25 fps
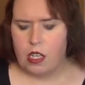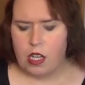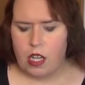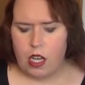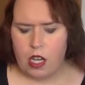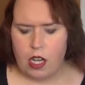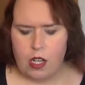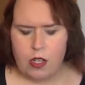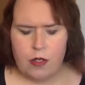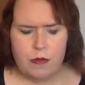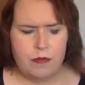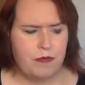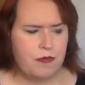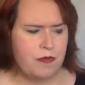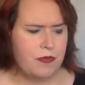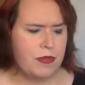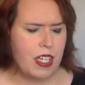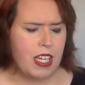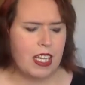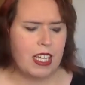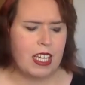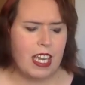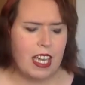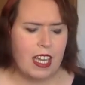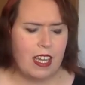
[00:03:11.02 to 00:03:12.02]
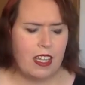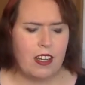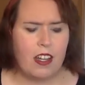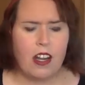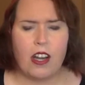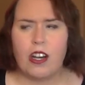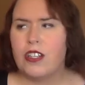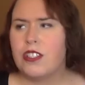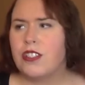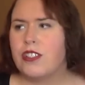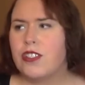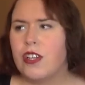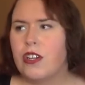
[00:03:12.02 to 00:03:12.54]
Um, again,
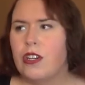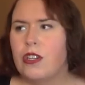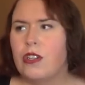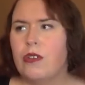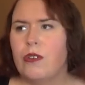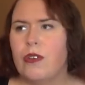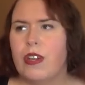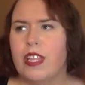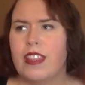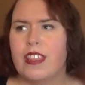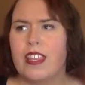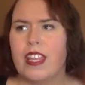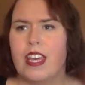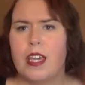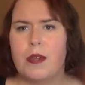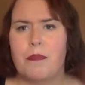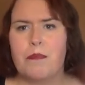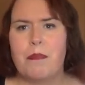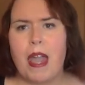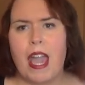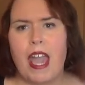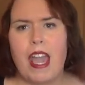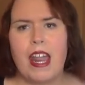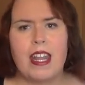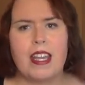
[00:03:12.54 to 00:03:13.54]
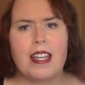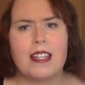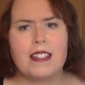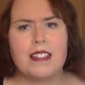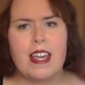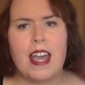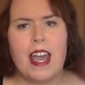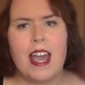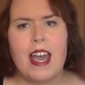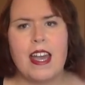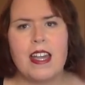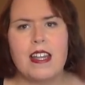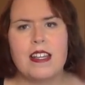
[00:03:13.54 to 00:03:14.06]
also with like panic
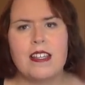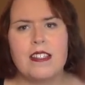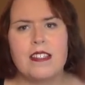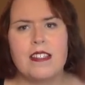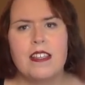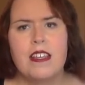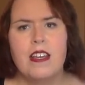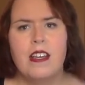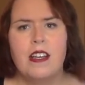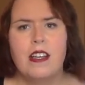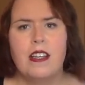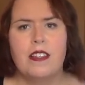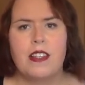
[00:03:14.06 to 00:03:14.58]
attacks